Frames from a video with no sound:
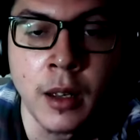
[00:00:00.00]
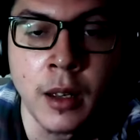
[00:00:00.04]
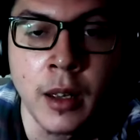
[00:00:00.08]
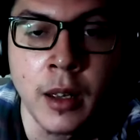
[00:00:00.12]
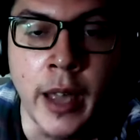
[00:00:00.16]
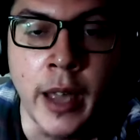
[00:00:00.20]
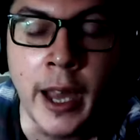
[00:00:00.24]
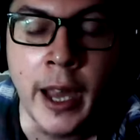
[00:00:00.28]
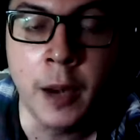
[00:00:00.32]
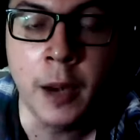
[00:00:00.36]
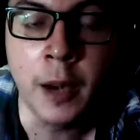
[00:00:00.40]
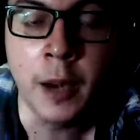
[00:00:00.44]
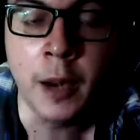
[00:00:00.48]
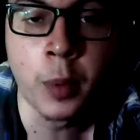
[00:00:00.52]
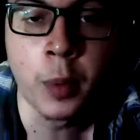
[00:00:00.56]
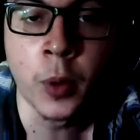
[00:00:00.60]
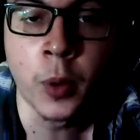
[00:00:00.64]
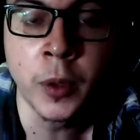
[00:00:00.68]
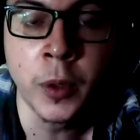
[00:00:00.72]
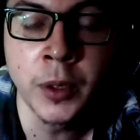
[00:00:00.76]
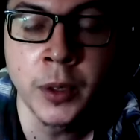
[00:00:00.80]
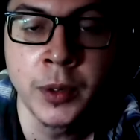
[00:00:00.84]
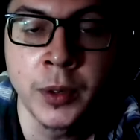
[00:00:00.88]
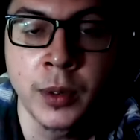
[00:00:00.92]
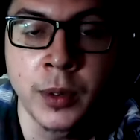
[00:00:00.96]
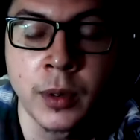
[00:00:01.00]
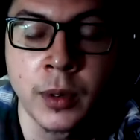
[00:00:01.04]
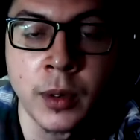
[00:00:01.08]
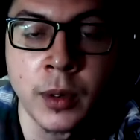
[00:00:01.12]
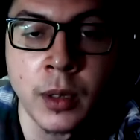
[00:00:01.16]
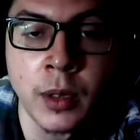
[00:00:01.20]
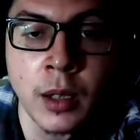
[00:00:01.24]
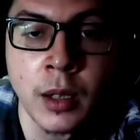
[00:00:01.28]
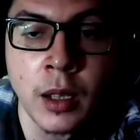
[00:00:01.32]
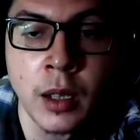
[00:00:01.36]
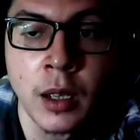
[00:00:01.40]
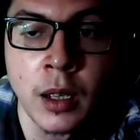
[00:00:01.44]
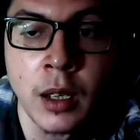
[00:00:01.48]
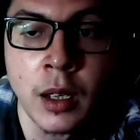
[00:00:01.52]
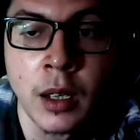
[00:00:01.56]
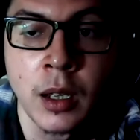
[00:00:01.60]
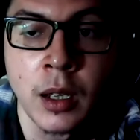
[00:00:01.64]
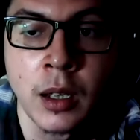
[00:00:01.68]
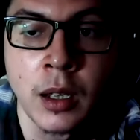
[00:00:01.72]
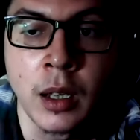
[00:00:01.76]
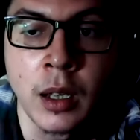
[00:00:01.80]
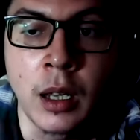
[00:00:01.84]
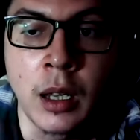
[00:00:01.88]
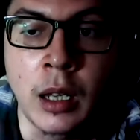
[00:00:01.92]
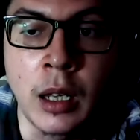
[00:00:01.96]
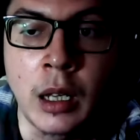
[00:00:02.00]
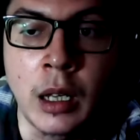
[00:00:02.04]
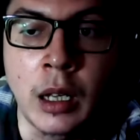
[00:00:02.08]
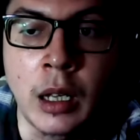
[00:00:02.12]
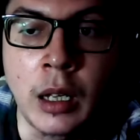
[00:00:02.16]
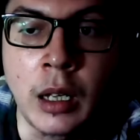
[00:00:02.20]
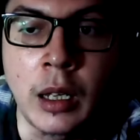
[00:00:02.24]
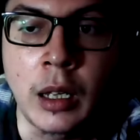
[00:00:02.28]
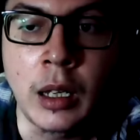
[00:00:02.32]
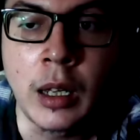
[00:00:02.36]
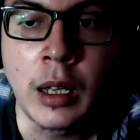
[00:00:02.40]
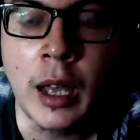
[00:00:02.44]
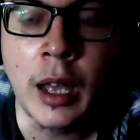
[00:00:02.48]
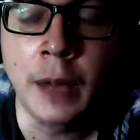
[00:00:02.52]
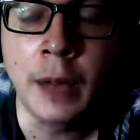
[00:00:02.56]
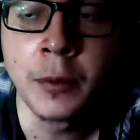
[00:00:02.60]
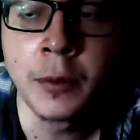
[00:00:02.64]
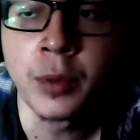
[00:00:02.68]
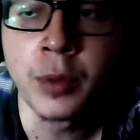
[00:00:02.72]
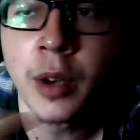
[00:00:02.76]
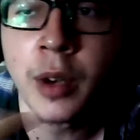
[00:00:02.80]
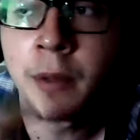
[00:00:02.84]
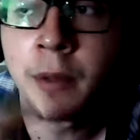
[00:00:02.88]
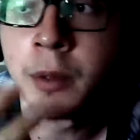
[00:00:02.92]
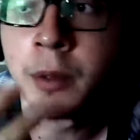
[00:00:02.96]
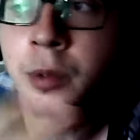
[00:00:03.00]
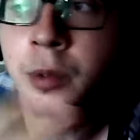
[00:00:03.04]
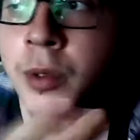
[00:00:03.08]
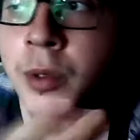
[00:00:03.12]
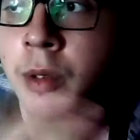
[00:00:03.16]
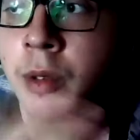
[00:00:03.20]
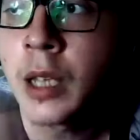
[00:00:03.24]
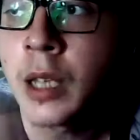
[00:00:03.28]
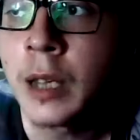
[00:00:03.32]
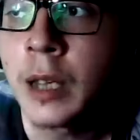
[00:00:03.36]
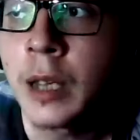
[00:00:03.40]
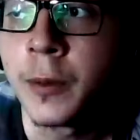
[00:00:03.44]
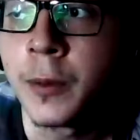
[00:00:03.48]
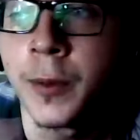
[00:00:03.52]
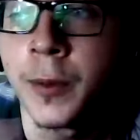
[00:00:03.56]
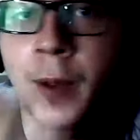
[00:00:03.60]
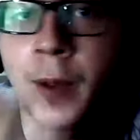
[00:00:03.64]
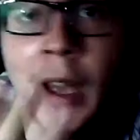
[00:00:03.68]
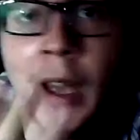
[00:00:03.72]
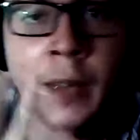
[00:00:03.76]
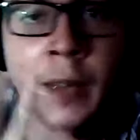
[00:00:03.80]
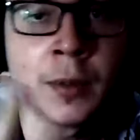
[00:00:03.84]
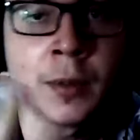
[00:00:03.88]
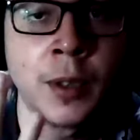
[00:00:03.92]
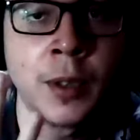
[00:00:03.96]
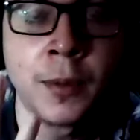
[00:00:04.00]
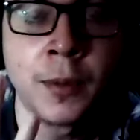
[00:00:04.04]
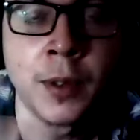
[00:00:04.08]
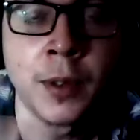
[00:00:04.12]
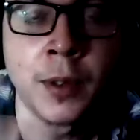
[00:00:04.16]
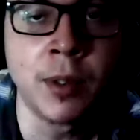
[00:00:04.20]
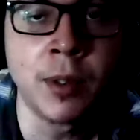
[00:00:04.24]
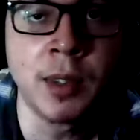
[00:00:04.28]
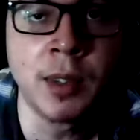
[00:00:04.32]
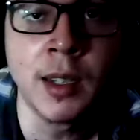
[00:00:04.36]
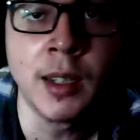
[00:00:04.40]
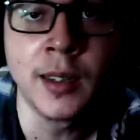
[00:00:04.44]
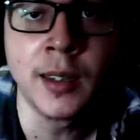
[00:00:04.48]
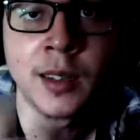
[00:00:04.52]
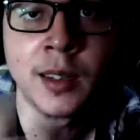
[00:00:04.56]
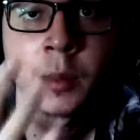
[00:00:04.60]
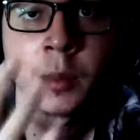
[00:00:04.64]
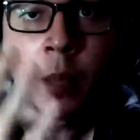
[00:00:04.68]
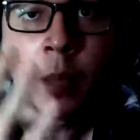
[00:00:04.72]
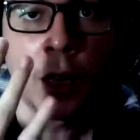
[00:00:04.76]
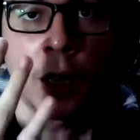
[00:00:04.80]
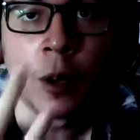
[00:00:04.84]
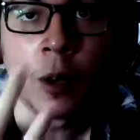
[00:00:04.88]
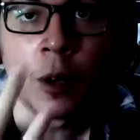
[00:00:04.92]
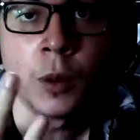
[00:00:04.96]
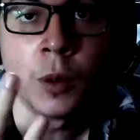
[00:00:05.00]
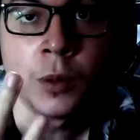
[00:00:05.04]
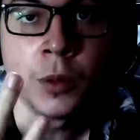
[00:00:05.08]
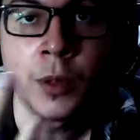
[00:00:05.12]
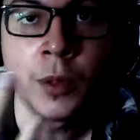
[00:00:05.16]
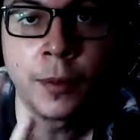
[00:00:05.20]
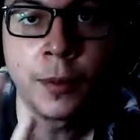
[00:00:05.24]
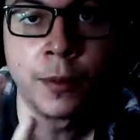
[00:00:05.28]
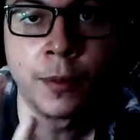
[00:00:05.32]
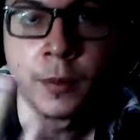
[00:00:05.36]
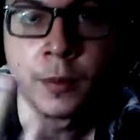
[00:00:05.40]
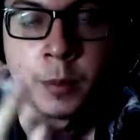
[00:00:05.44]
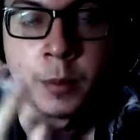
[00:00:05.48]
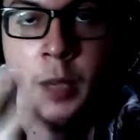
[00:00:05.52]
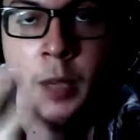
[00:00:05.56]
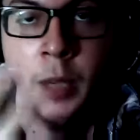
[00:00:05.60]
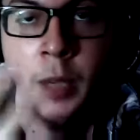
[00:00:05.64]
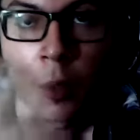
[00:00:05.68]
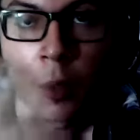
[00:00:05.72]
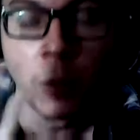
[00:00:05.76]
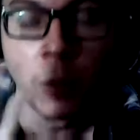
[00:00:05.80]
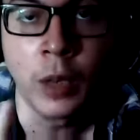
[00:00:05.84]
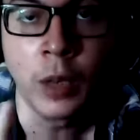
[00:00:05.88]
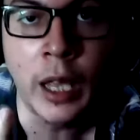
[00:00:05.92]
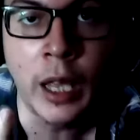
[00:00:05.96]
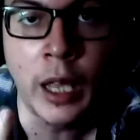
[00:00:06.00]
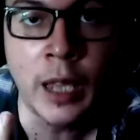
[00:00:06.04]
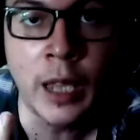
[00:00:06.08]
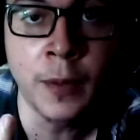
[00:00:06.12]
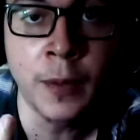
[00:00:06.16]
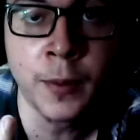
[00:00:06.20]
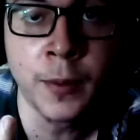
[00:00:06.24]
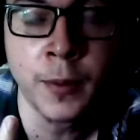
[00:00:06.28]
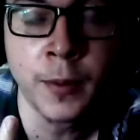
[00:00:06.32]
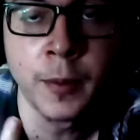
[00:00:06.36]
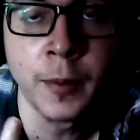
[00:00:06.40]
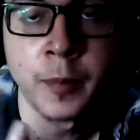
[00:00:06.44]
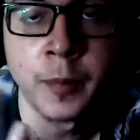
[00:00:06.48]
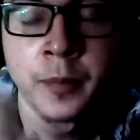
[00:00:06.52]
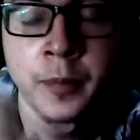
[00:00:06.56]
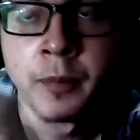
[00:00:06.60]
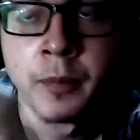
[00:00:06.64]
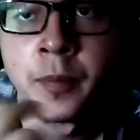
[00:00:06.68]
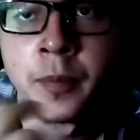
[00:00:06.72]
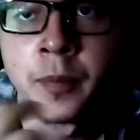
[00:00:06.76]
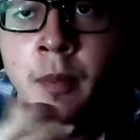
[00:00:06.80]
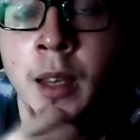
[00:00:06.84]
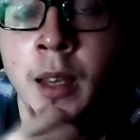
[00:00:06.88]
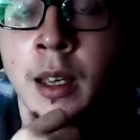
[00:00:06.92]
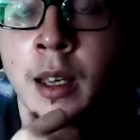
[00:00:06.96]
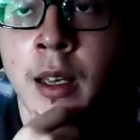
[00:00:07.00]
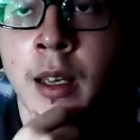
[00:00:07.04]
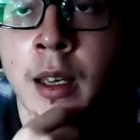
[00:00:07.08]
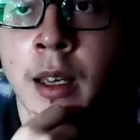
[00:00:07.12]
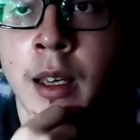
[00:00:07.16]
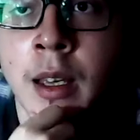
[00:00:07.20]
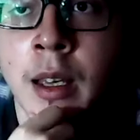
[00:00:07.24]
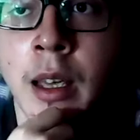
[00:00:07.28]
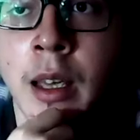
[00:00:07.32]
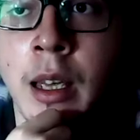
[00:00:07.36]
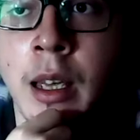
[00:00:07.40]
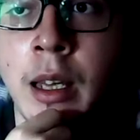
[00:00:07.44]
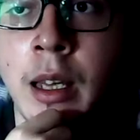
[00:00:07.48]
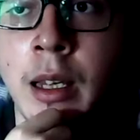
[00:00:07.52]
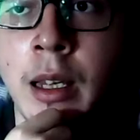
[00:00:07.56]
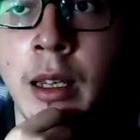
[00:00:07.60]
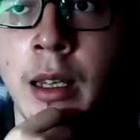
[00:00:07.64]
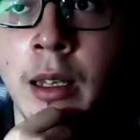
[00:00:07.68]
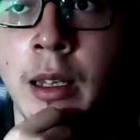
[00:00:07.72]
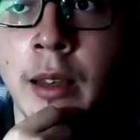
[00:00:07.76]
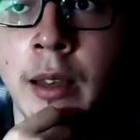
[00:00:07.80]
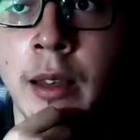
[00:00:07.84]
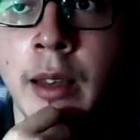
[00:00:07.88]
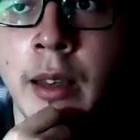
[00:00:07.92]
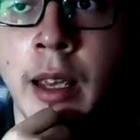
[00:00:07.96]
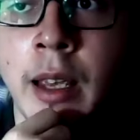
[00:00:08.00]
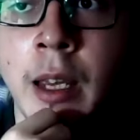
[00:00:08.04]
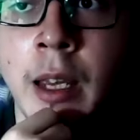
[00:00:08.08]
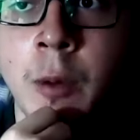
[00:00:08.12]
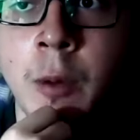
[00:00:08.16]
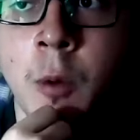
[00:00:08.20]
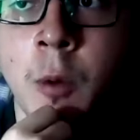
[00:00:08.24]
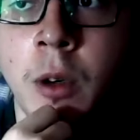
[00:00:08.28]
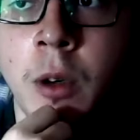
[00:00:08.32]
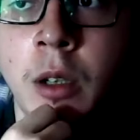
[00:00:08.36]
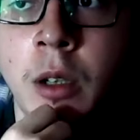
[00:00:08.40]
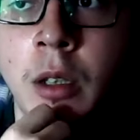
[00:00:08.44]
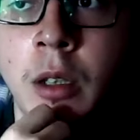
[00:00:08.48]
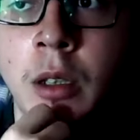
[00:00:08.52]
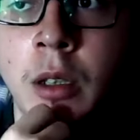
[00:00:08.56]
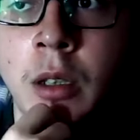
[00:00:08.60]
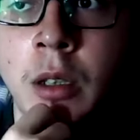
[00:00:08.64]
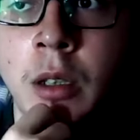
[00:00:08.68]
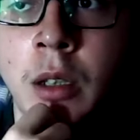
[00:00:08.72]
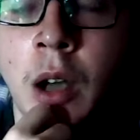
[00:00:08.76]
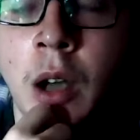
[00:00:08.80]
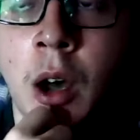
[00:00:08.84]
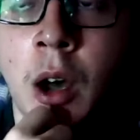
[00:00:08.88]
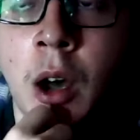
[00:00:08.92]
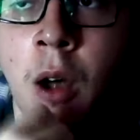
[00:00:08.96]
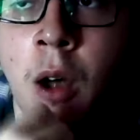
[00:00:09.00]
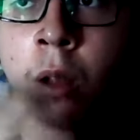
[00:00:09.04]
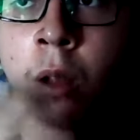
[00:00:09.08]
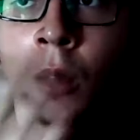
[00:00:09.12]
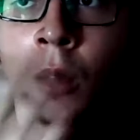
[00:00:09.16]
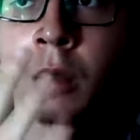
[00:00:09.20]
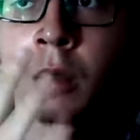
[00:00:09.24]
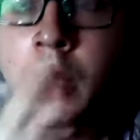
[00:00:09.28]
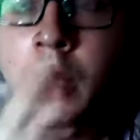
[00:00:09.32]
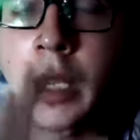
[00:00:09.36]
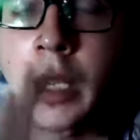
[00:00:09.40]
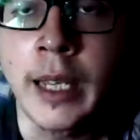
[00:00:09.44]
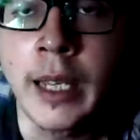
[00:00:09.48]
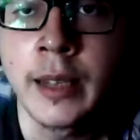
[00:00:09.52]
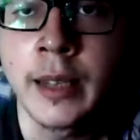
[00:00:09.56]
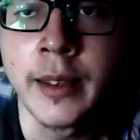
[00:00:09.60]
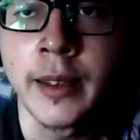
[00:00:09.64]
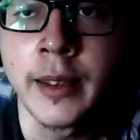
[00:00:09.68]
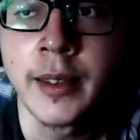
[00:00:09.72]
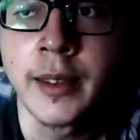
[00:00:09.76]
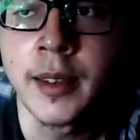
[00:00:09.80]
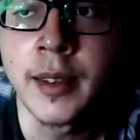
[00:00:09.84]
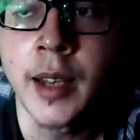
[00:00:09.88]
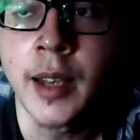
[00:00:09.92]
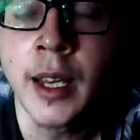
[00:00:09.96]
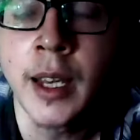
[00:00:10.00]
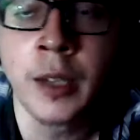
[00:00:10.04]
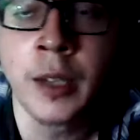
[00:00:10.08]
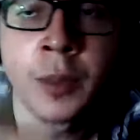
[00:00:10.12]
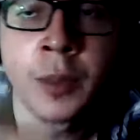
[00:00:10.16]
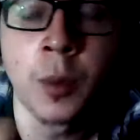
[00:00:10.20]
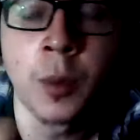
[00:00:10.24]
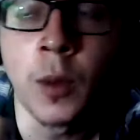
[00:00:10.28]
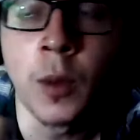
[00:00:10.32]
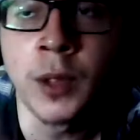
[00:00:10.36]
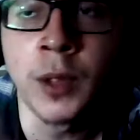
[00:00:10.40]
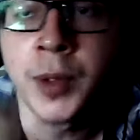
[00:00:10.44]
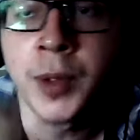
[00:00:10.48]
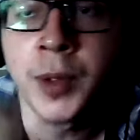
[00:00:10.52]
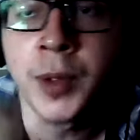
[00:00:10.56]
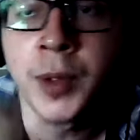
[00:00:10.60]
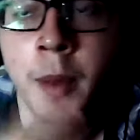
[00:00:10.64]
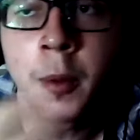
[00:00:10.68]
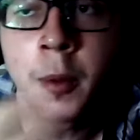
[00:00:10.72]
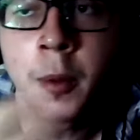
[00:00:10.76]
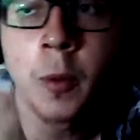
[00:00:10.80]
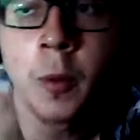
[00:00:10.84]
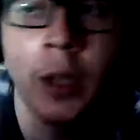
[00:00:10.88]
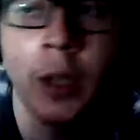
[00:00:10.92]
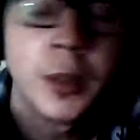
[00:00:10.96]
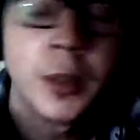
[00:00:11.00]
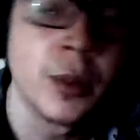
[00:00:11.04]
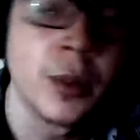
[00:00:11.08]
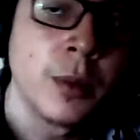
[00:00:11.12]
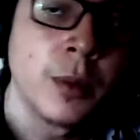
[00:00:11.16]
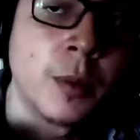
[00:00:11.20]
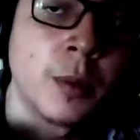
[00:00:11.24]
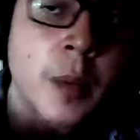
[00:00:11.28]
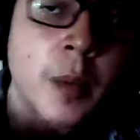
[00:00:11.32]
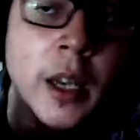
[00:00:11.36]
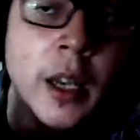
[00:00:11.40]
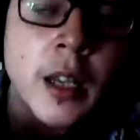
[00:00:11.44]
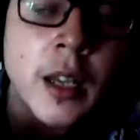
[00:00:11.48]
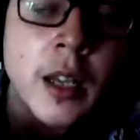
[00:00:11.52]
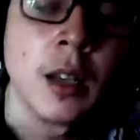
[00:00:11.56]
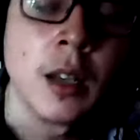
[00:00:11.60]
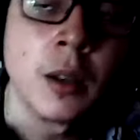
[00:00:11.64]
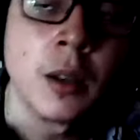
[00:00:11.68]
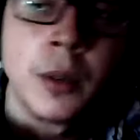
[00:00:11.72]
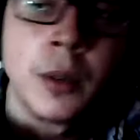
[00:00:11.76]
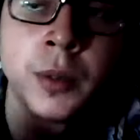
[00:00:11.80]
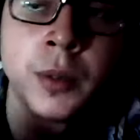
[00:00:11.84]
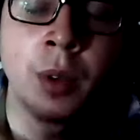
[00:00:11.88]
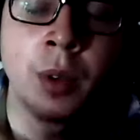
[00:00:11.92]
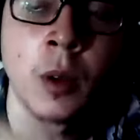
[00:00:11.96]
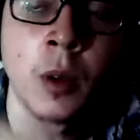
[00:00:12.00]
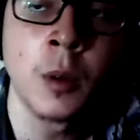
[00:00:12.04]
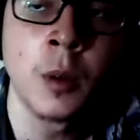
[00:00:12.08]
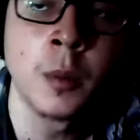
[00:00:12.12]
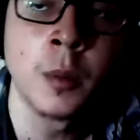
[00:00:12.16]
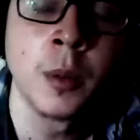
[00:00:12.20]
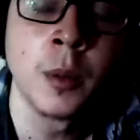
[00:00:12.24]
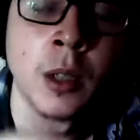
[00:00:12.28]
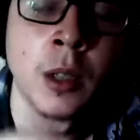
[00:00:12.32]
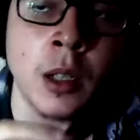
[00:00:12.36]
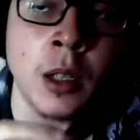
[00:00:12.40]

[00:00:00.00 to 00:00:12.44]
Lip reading: airport. I've traveled to like 5 different cities in my whole life. They were all in the States. One time I went to my uncle's home